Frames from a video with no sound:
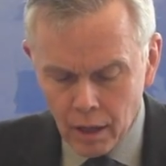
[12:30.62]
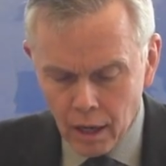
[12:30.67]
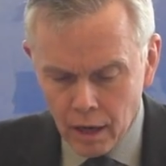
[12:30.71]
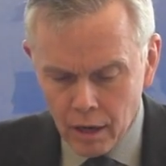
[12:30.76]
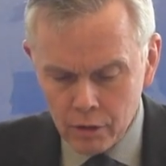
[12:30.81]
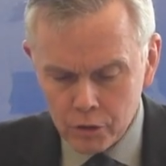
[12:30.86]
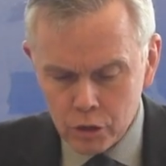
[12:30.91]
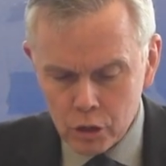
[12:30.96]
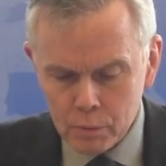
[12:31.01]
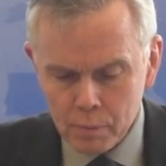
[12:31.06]

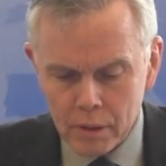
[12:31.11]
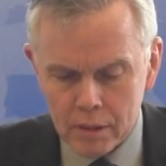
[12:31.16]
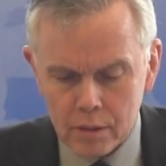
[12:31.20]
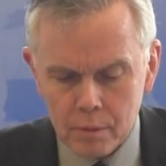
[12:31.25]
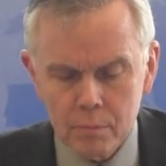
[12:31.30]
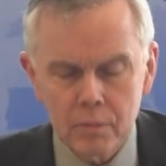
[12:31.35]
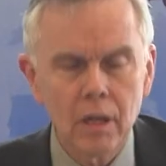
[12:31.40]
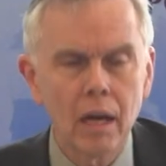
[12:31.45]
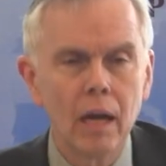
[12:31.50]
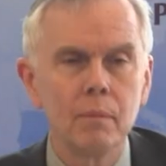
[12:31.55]
I also
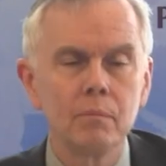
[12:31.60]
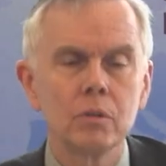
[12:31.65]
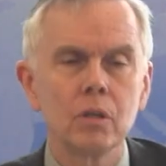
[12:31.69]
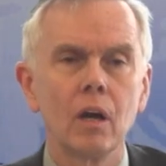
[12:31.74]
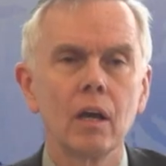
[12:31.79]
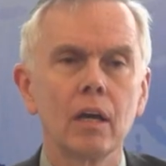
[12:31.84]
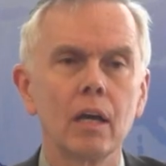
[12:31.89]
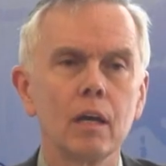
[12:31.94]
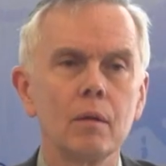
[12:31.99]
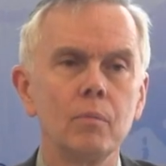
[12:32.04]
spend some time
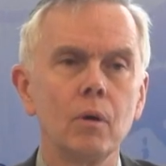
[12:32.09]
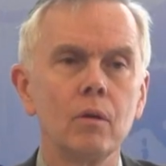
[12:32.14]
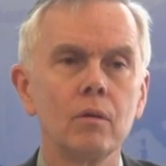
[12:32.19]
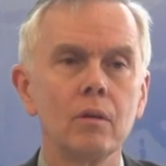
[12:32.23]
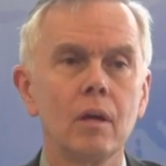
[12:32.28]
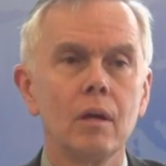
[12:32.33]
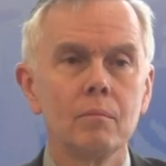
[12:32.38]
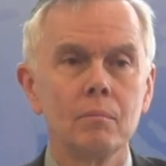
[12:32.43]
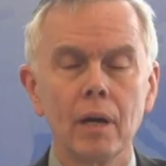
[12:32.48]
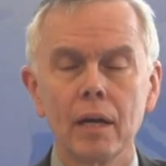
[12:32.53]
talking
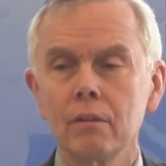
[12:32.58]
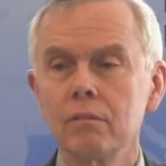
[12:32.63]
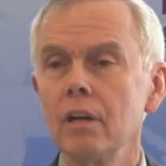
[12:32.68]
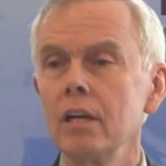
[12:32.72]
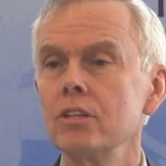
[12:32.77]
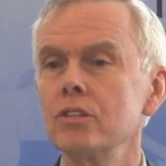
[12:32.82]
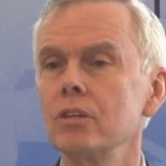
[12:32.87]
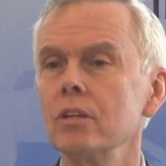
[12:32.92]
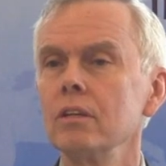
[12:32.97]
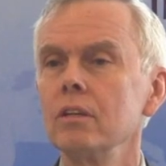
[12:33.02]
about
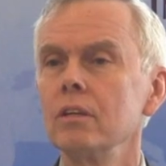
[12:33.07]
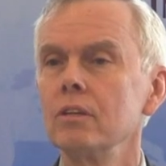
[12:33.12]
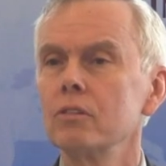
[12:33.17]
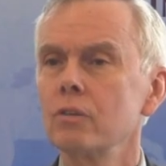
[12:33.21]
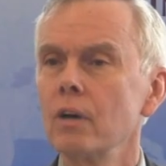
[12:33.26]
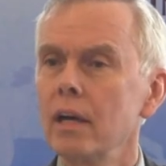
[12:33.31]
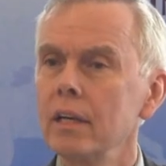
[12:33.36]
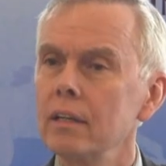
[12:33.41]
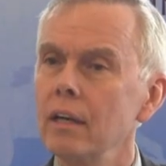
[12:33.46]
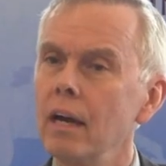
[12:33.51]
migration and
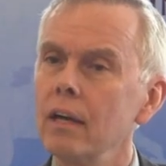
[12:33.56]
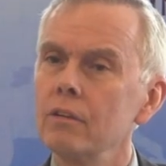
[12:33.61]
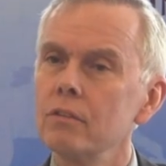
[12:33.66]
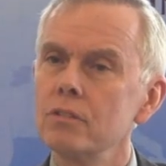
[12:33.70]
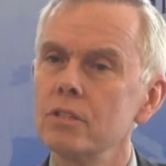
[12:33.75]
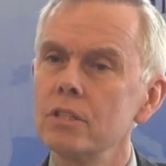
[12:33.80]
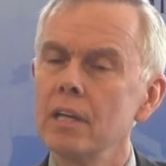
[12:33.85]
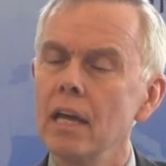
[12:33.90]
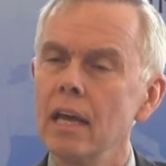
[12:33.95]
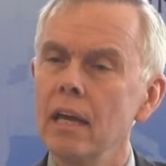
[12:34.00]
trying to
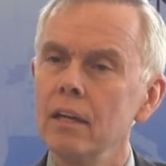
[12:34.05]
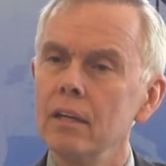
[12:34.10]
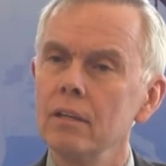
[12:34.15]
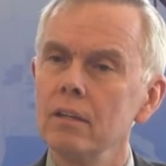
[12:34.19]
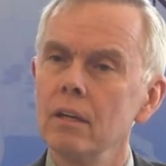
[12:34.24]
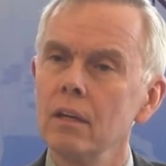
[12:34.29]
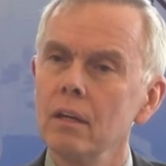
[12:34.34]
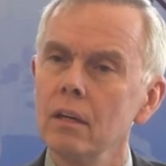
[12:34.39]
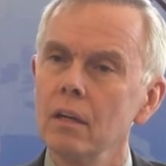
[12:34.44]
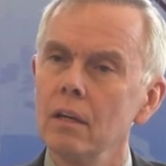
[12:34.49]

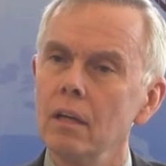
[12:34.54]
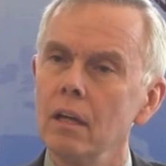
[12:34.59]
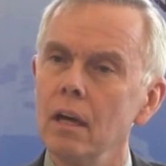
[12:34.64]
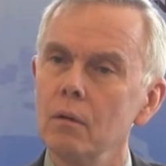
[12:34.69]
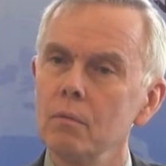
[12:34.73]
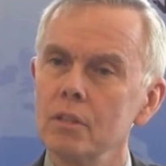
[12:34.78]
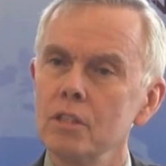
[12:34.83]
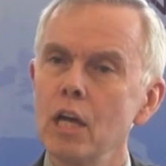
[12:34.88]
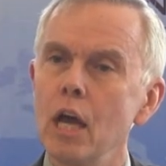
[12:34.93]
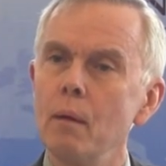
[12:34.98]
understand
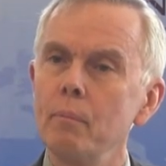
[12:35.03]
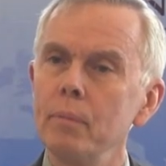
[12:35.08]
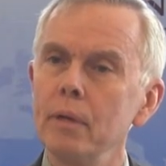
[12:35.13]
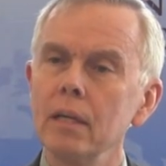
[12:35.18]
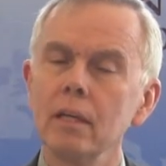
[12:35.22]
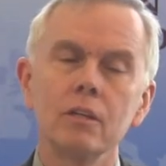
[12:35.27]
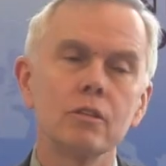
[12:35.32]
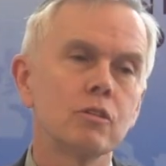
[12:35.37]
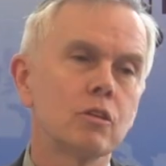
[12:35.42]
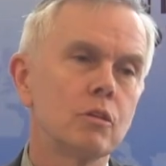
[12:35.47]
uh, what's
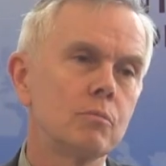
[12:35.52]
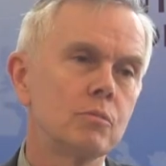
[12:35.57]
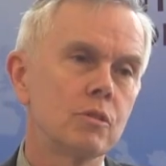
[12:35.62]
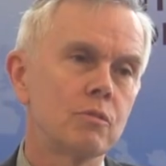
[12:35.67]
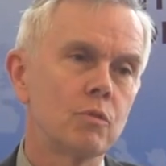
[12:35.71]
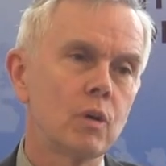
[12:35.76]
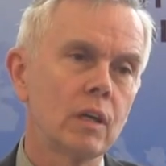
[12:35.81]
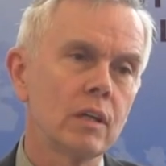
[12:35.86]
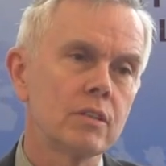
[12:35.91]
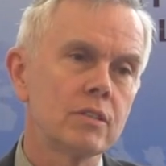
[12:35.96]
happening in terms
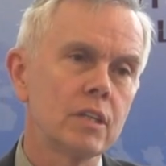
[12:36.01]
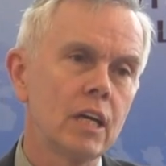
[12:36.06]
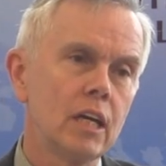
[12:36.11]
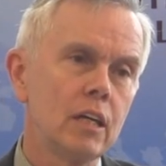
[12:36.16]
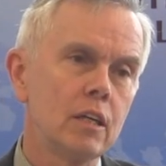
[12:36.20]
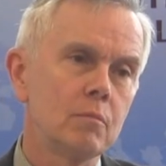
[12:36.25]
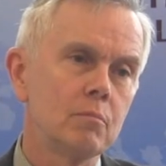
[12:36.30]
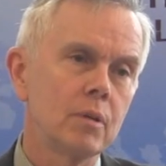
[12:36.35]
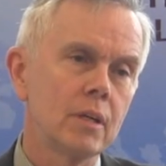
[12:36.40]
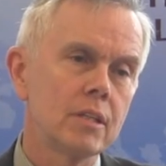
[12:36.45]
of real
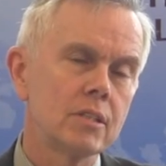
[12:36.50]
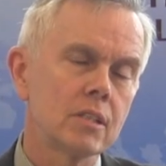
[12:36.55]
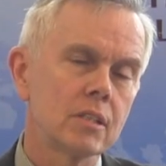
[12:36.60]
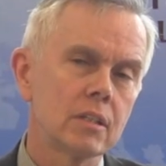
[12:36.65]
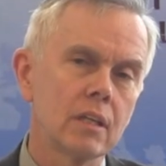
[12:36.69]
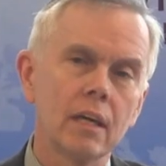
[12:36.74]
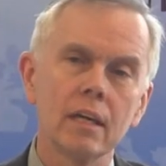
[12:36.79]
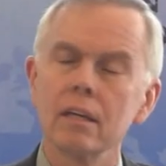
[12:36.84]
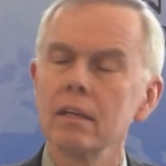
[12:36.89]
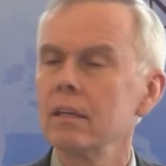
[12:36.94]
estate in
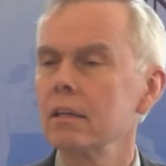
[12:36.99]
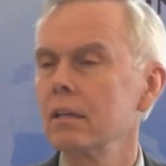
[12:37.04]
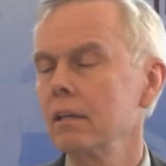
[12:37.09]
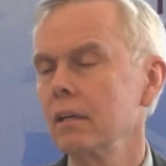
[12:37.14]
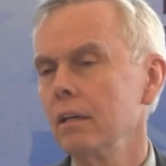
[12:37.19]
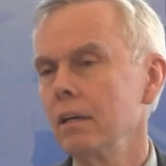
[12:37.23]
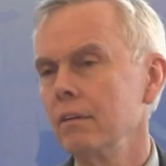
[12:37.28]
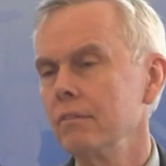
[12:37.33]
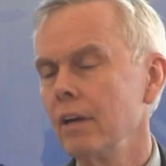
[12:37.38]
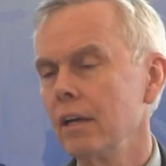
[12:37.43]
places like
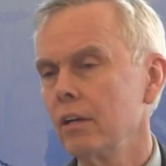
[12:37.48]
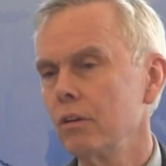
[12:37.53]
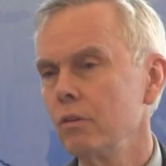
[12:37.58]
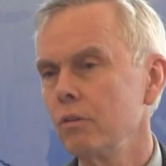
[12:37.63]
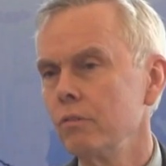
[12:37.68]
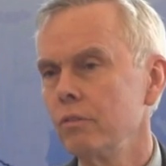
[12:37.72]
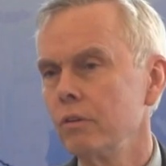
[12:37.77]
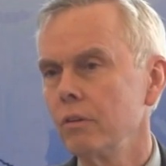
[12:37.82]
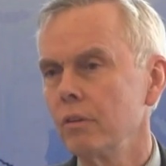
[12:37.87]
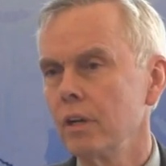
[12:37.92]
uh,
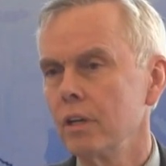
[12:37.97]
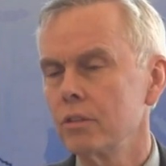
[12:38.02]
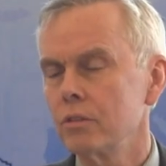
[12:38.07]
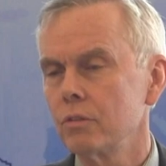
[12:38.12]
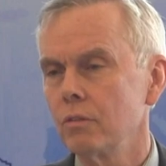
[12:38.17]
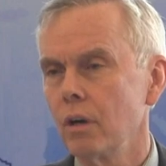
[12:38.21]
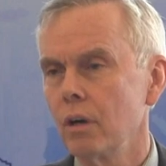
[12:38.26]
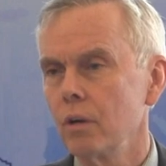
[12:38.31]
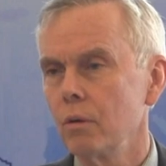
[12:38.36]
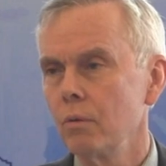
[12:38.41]
Vancouver and
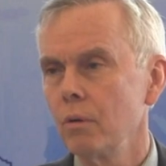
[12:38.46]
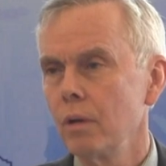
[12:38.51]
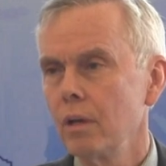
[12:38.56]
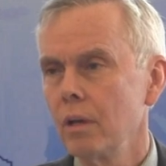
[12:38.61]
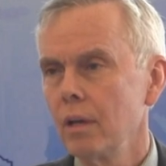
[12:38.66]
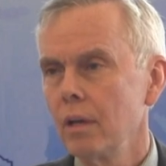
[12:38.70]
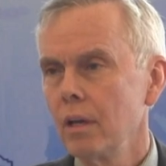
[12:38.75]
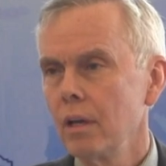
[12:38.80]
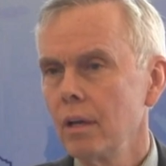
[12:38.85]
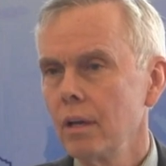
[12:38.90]
Toronto.
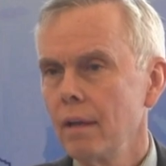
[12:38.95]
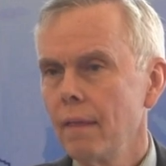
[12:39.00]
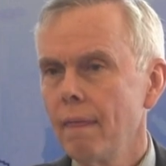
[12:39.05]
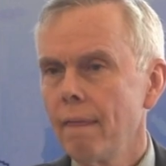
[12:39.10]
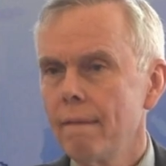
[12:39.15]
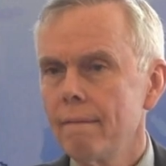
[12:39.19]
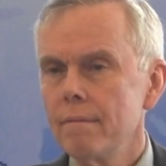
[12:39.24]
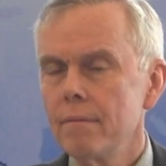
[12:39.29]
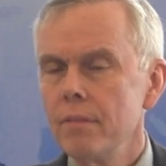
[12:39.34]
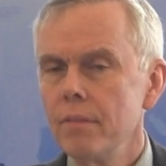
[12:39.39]

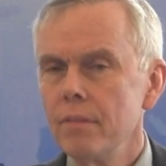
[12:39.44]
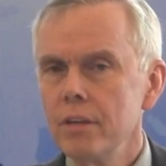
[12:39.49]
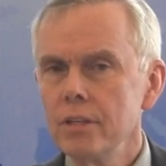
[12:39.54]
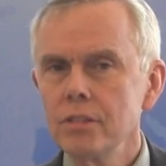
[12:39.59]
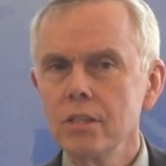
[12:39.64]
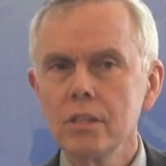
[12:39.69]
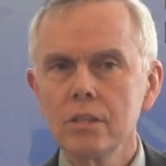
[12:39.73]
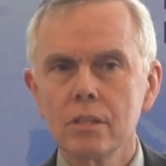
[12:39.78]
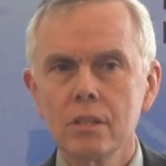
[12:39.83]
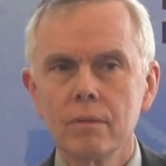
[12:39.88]

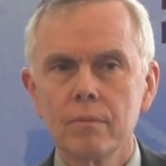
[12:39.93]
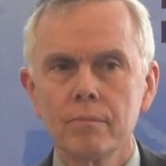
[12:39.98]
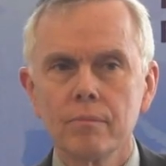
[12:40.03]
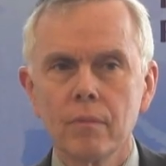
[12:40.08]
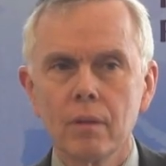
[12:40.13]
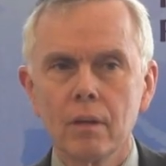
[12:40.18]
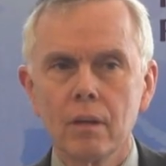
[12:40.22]
This is